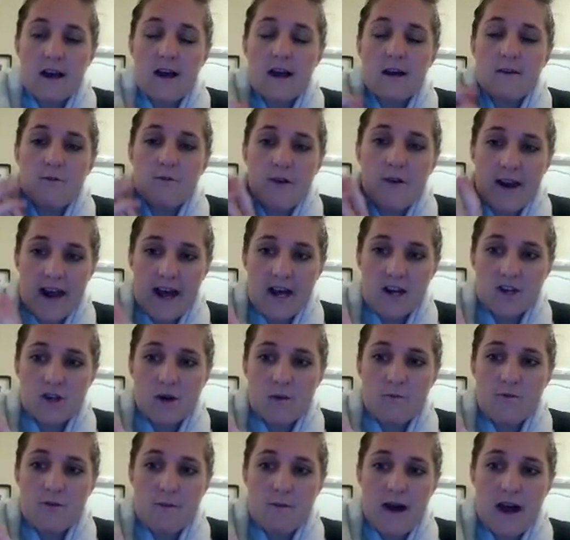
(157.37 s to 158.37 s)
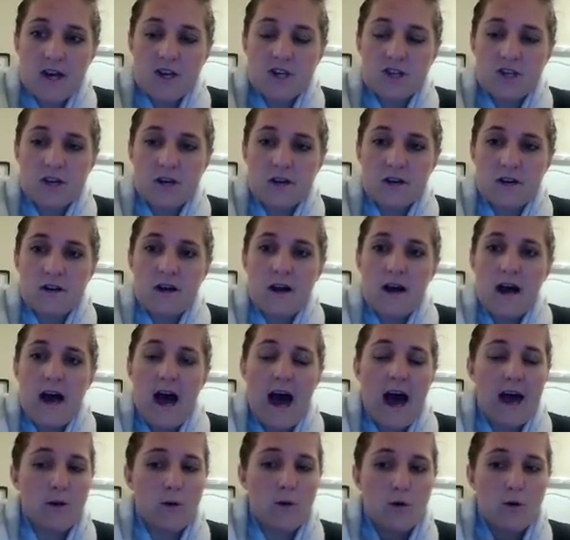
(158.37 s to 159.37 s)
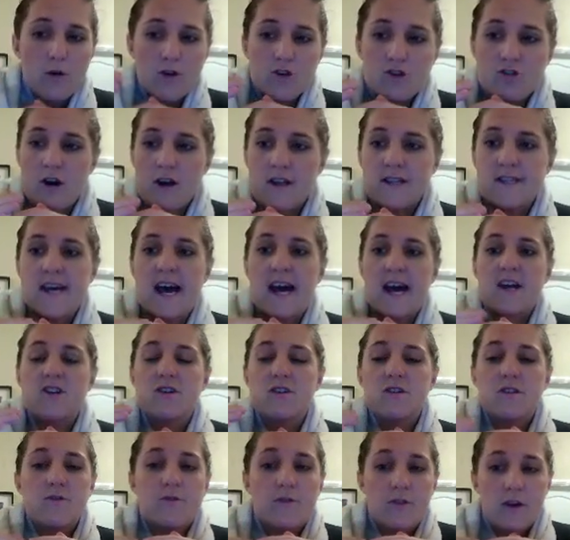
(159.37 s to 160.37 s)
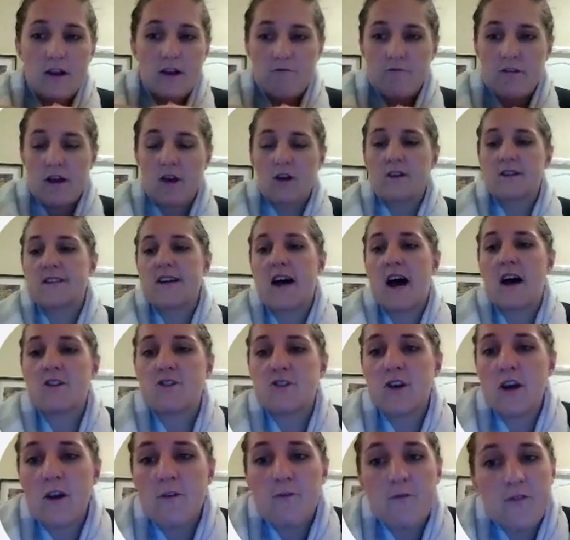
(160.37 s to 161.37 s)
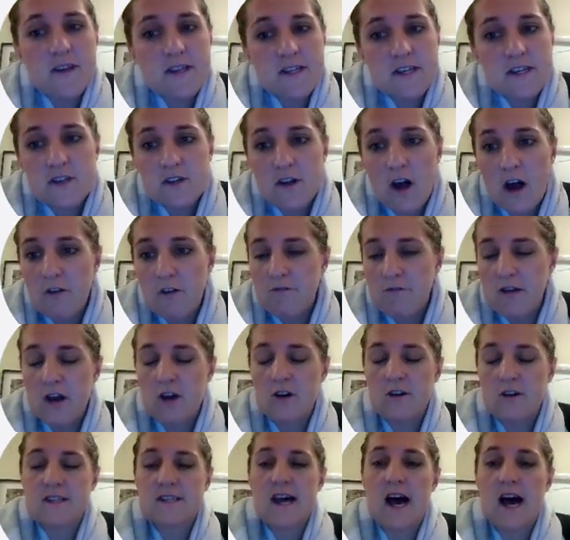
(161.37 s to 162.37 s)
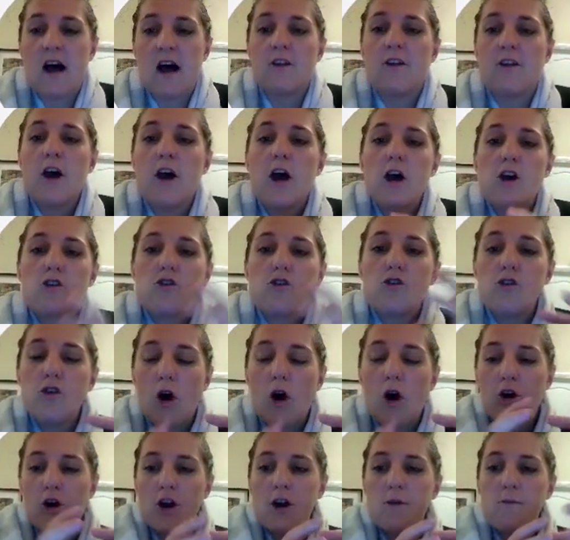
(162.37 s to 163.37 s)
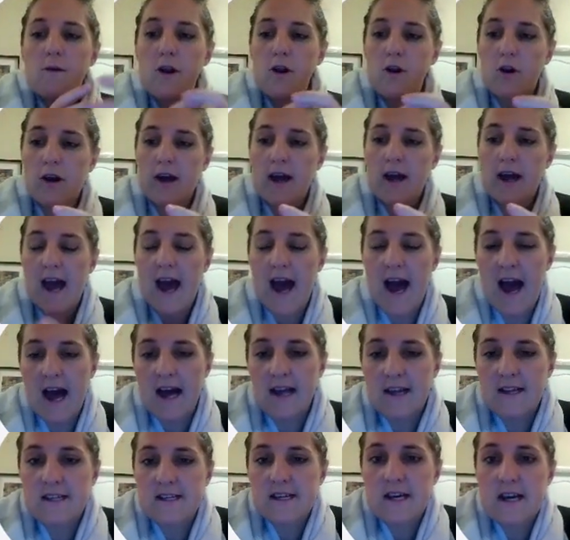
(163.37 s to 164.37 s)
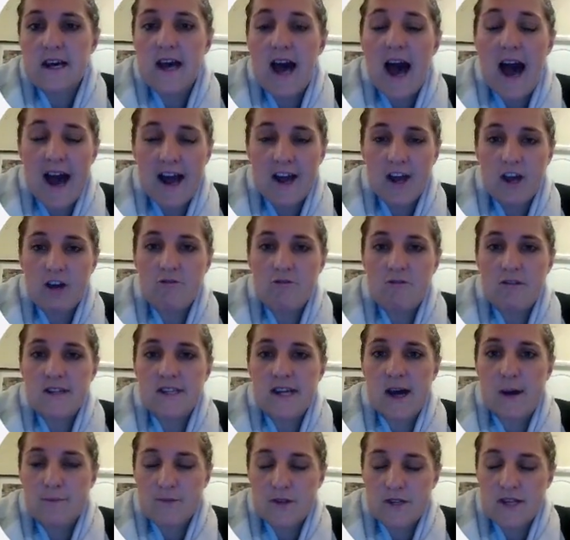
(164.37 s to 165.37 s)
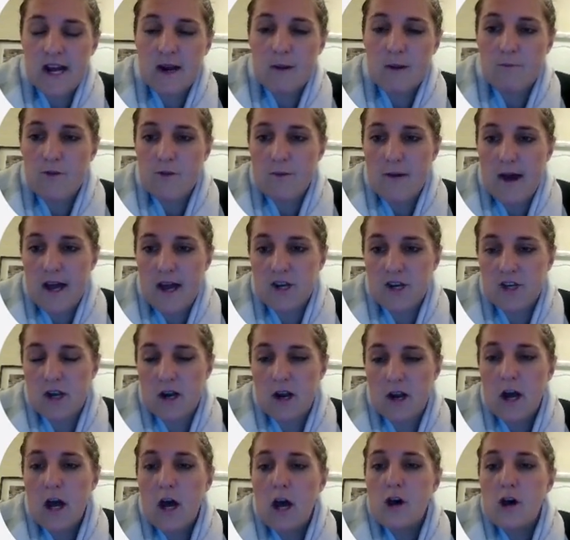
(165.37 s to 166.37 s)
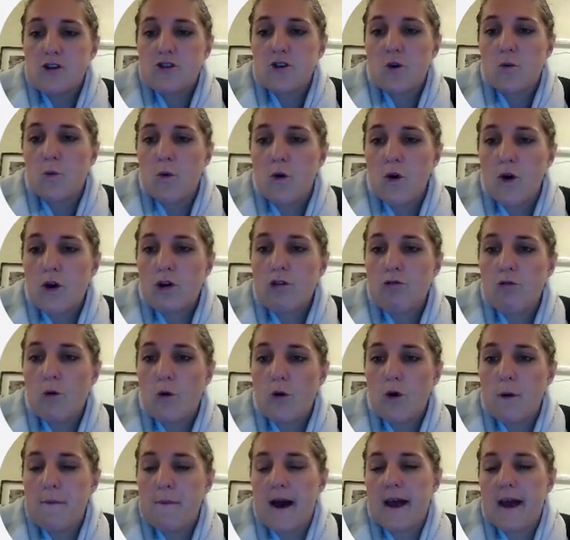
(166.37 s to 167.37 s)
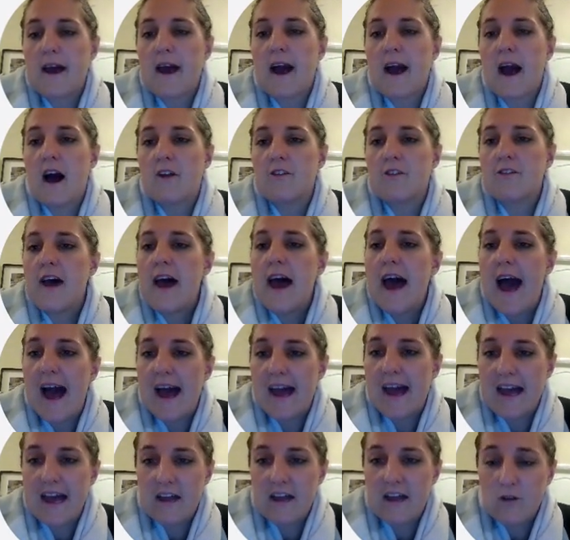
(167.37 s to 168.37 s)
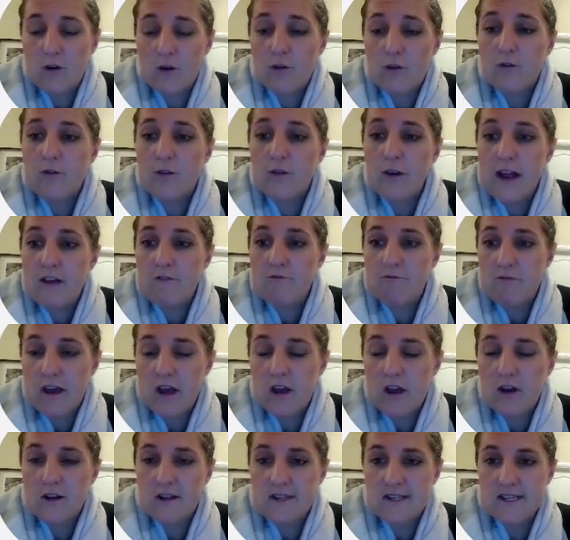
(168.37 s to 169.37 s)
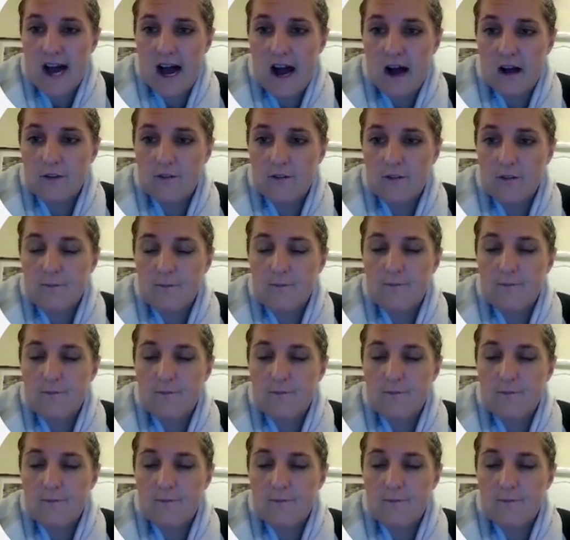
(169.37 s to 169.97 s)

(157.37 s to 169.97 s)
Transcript: financial information and all your transactions fully reconciled. So if this is not reconciled, you're not going to be looking at accurate, up-to-date information. So work through all your bank accounts and get those fully reconciled.